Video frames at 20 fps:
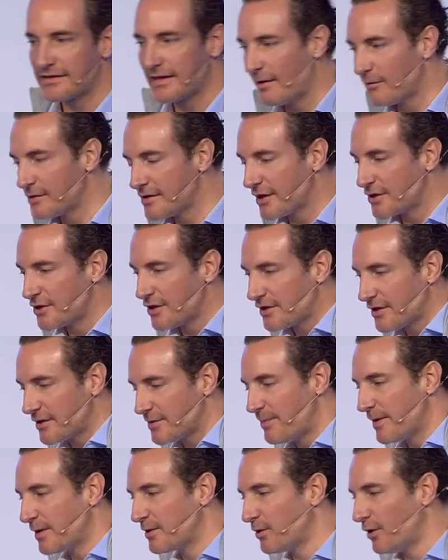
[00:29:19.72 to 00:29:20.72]
I was actually just
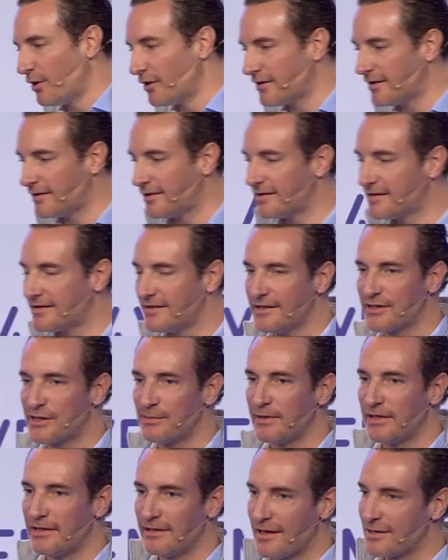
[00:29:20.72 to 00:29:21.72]
being told that this needs to
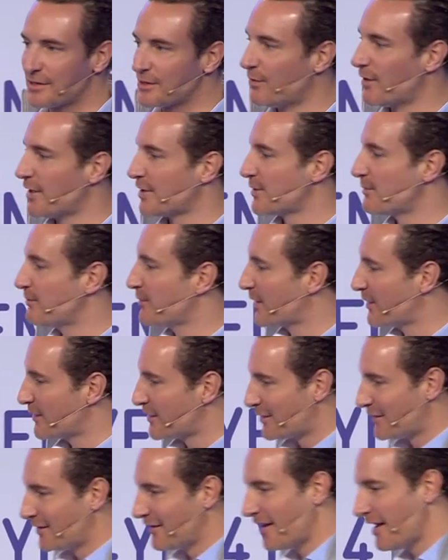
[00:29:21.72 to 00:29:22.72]
be the last question
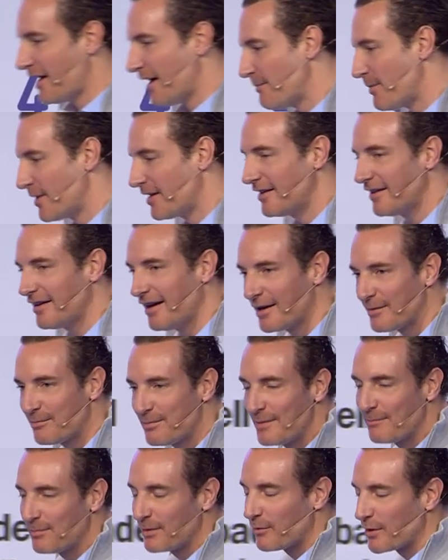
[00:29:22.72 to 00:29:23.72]
because uh, apparently other
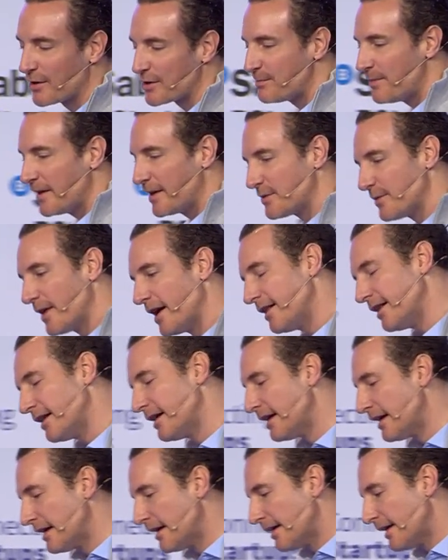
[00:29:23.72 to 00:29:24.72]
people want to speak as well.
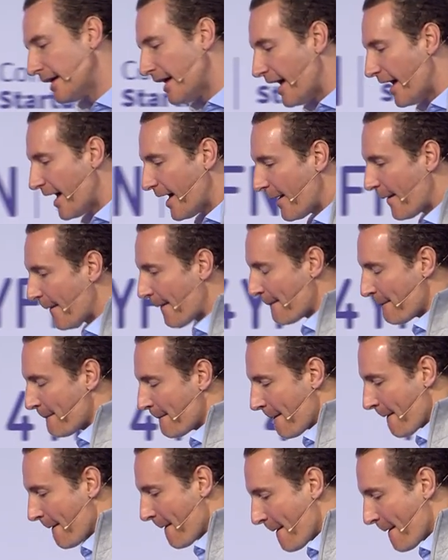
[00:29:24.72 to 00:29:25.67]
Um,